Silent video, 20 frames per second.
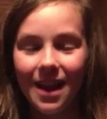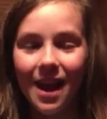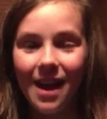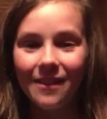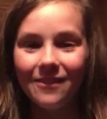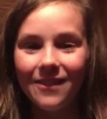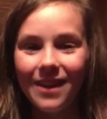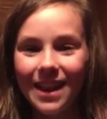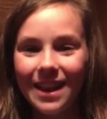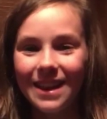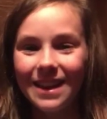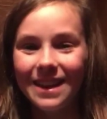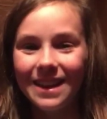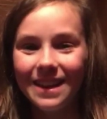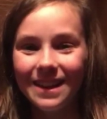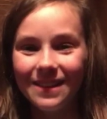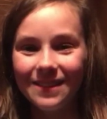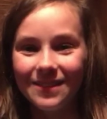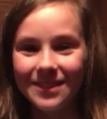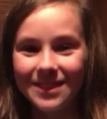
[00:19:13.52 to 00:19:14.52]
I'm right
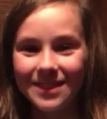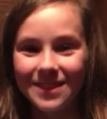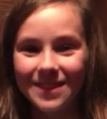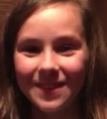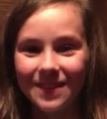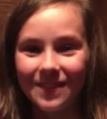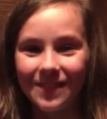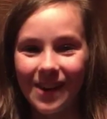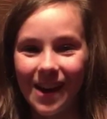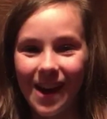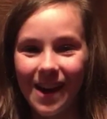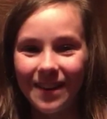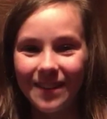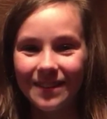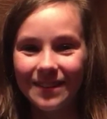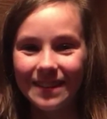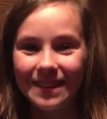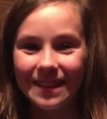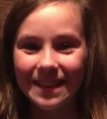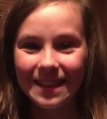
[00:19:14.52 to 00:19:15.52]
here, Mr.
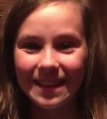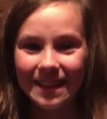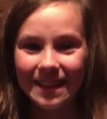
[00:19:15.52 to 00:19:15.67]
Brown.